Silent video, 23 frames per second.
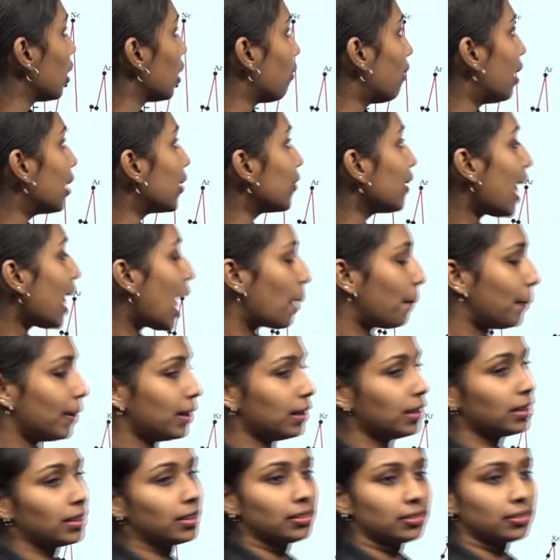What will
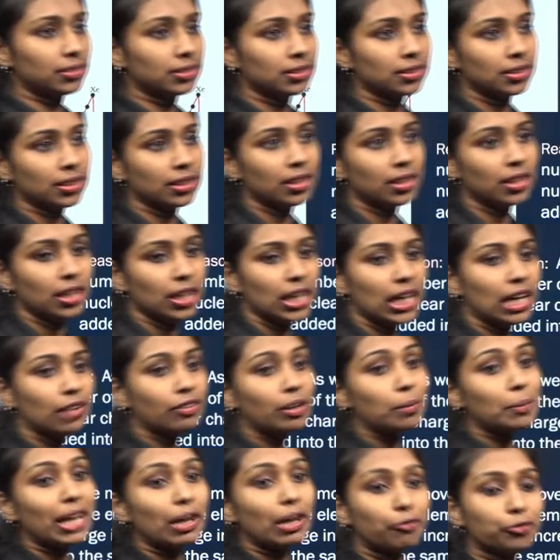happen
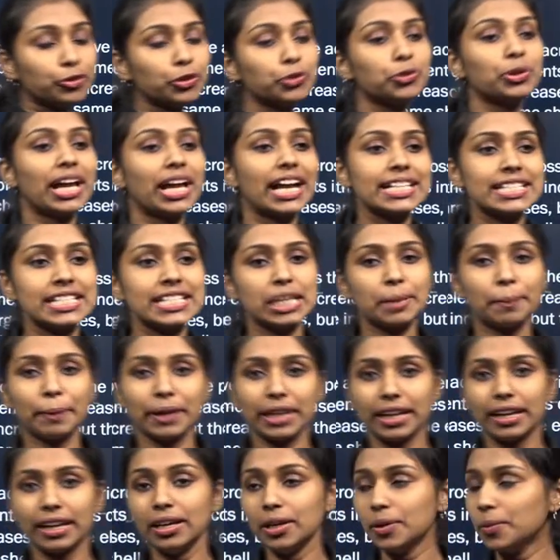from left to right in a
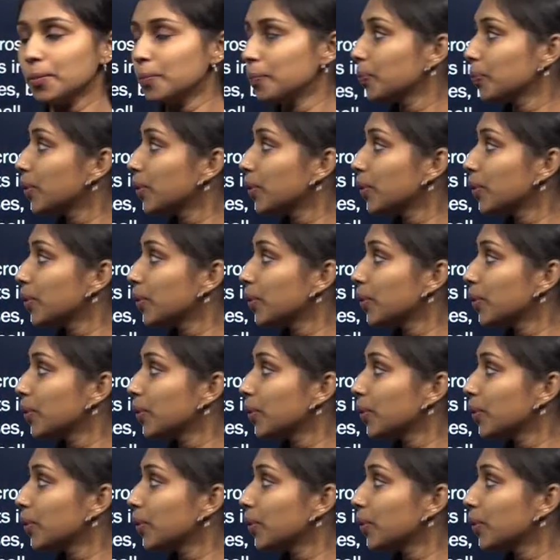period?